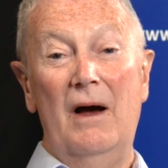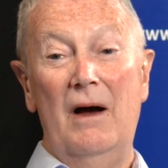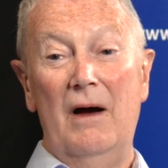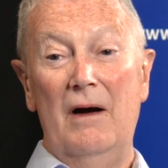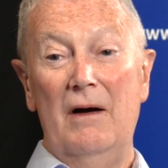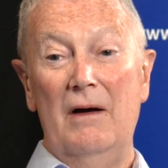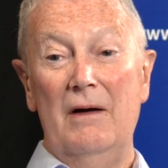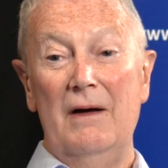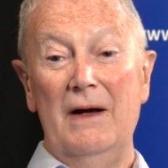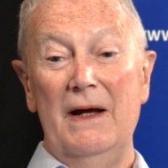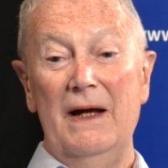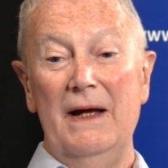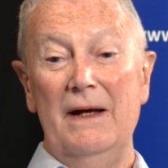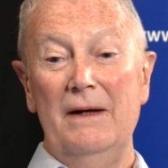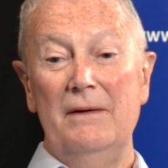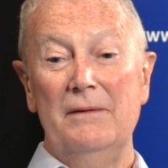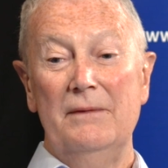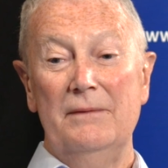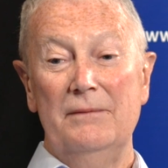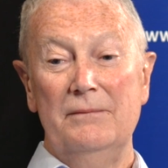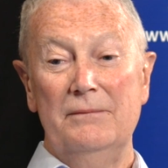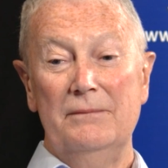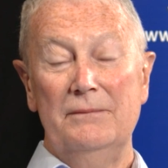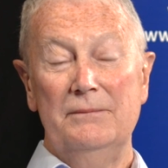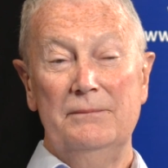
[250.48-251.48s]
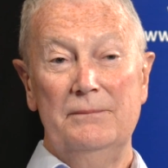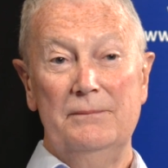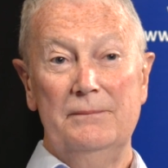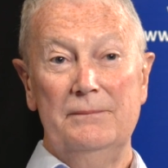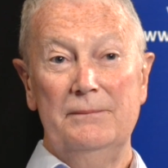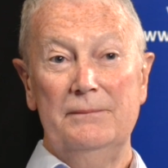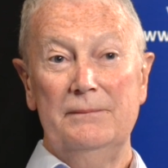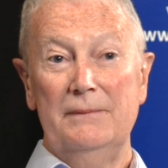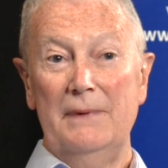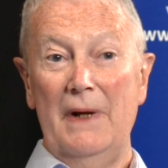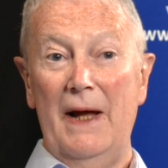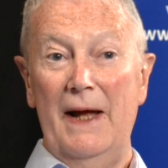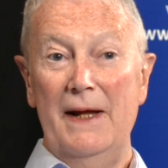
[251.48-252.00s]
I
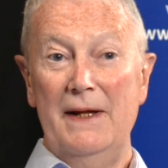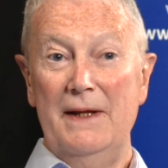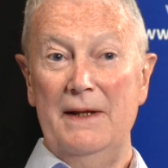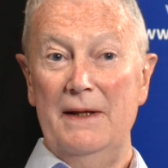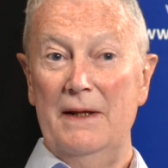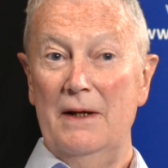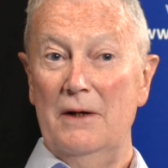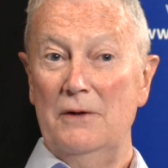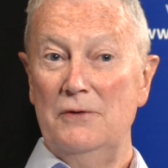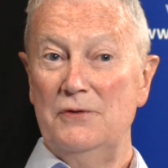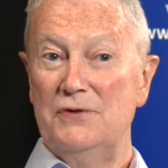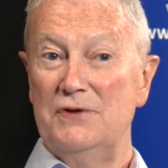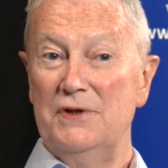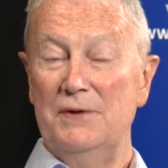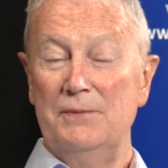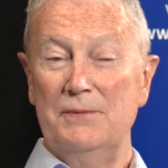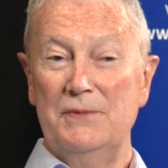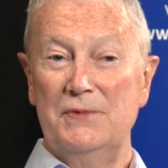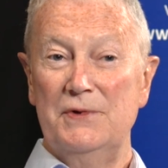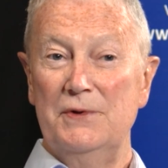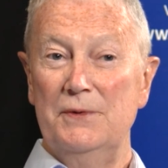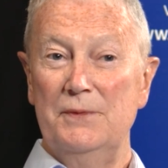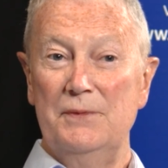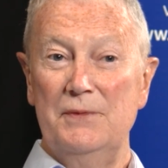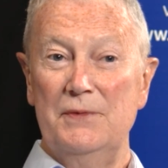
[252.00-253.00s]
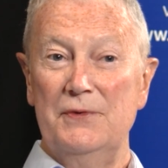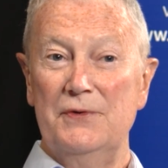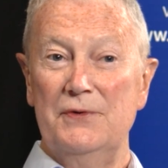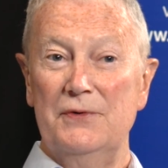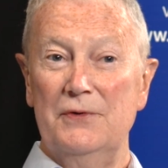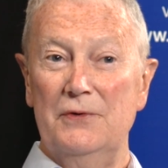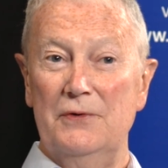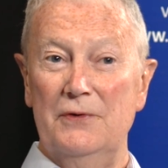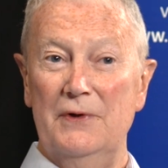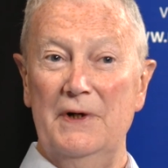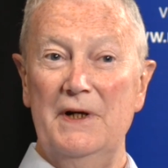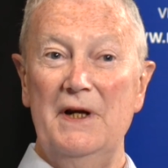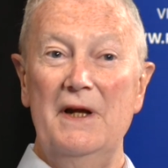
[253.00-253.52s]
had no symptoms
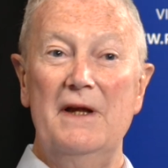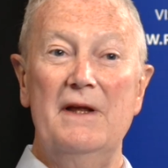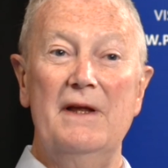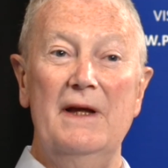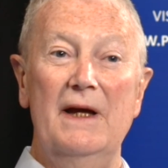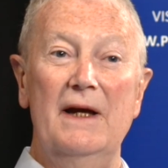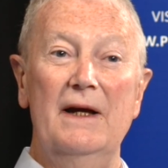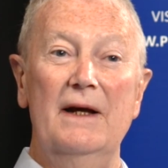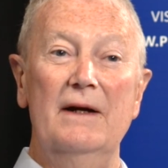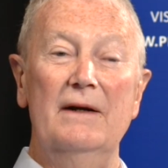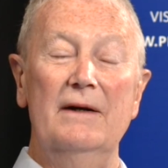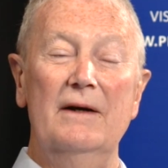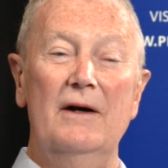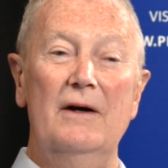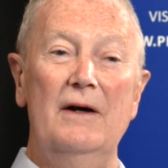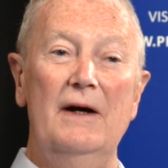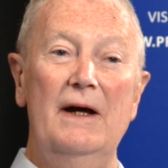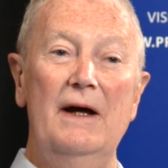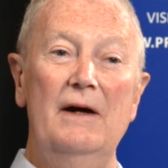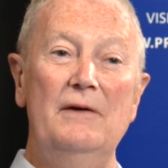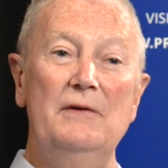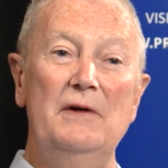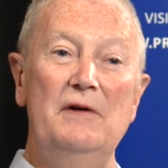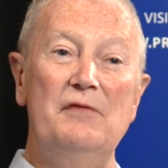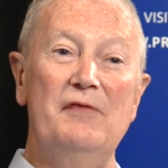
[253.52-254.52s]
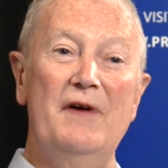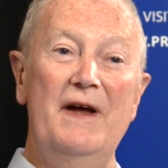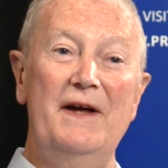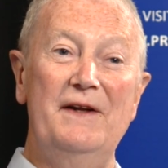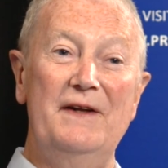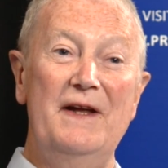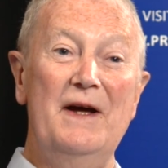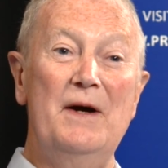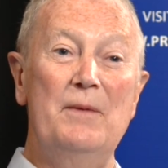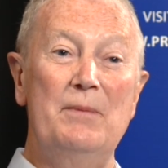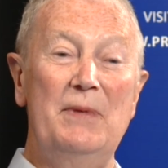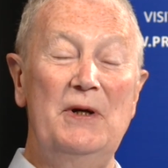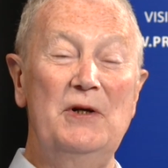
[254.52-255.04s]
or anything. I only found
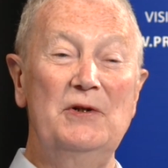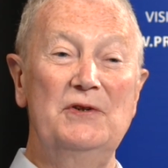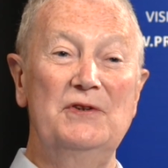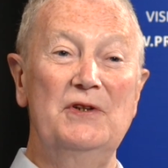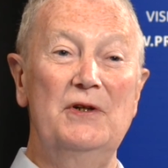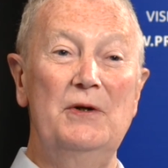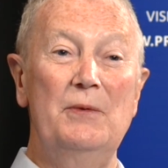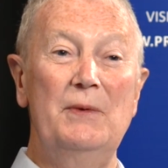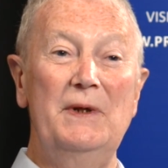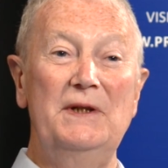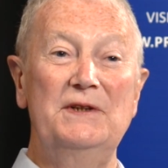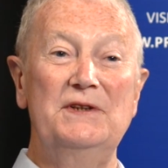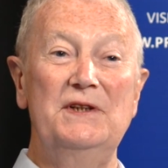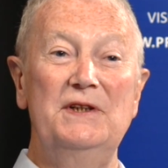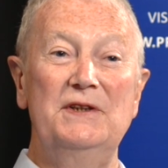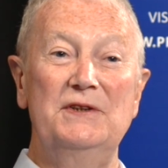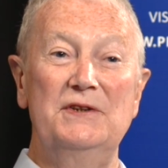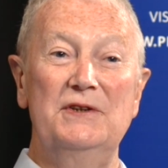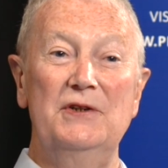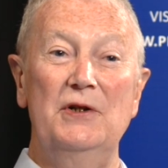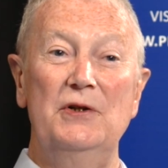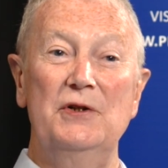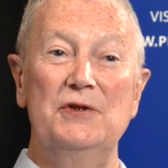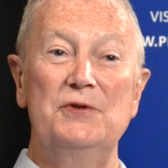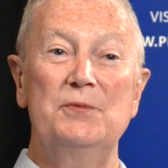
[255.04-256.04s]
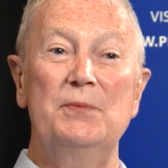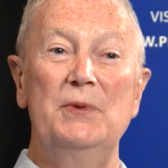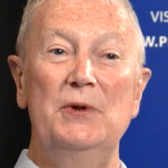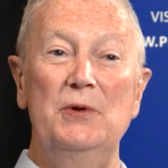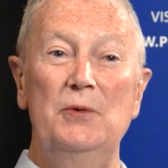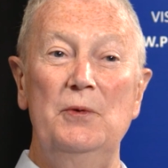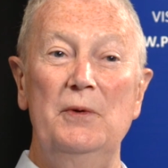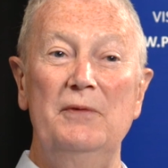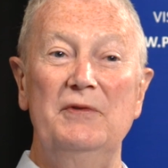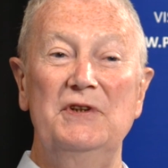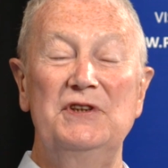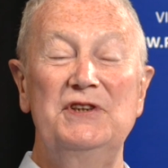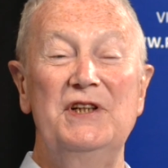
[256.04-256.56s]
out because I went into hospital
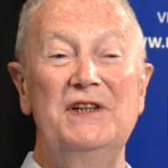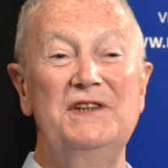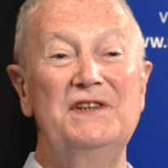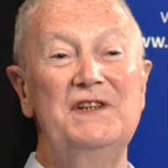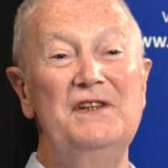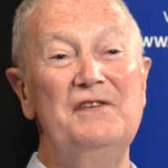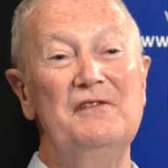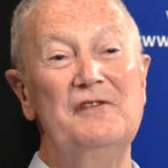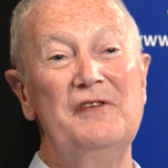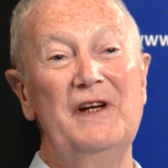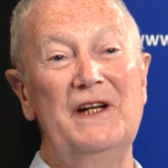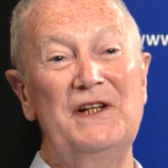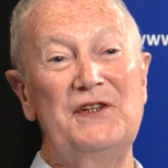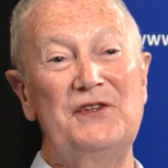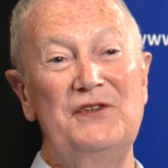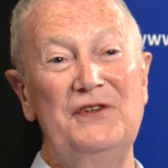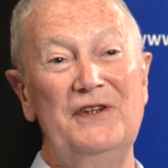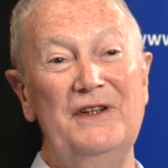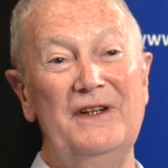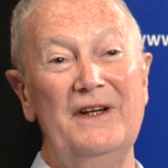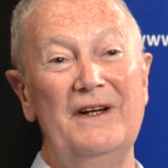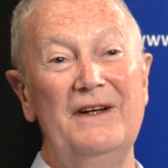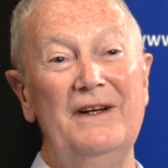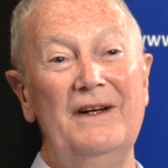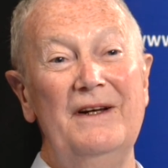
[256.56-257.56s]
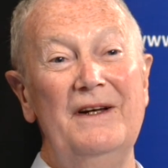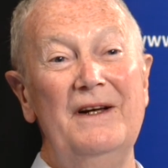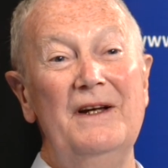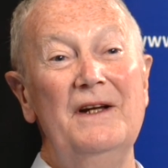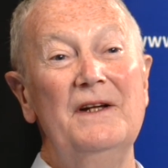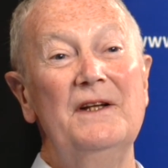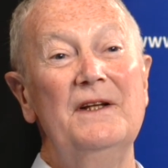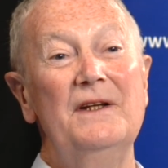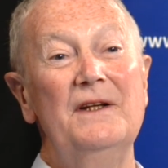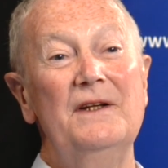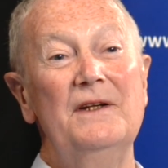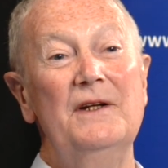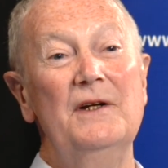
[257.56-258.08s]
with a chest infection
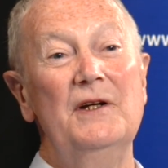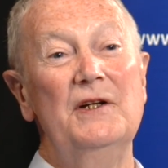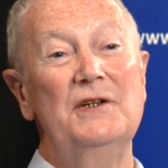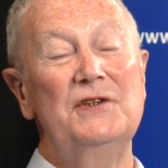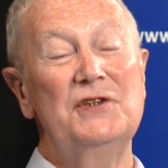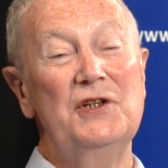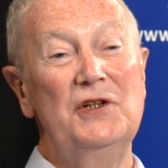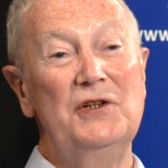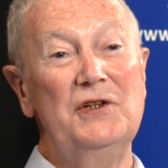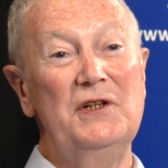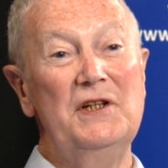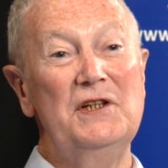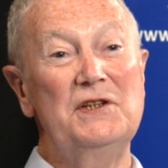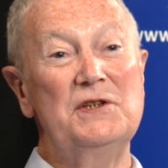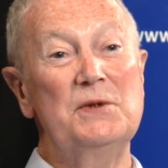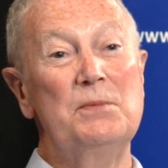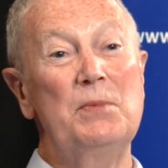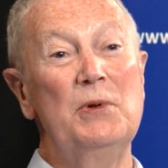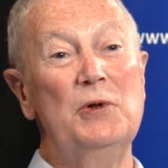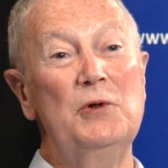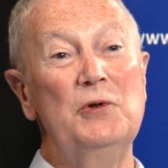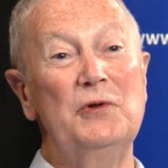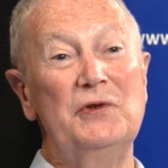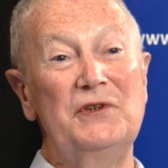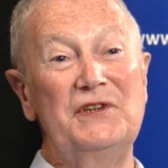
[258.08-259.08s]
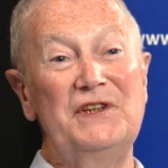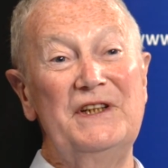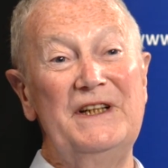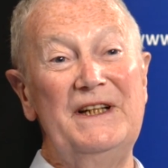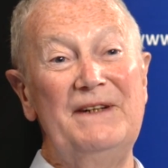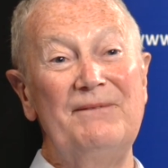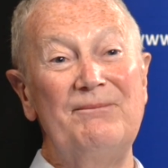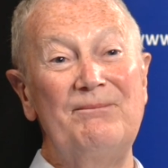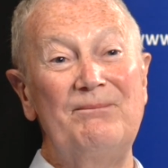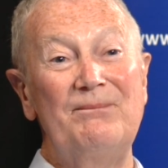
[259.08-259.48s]
that turned into pleurisy.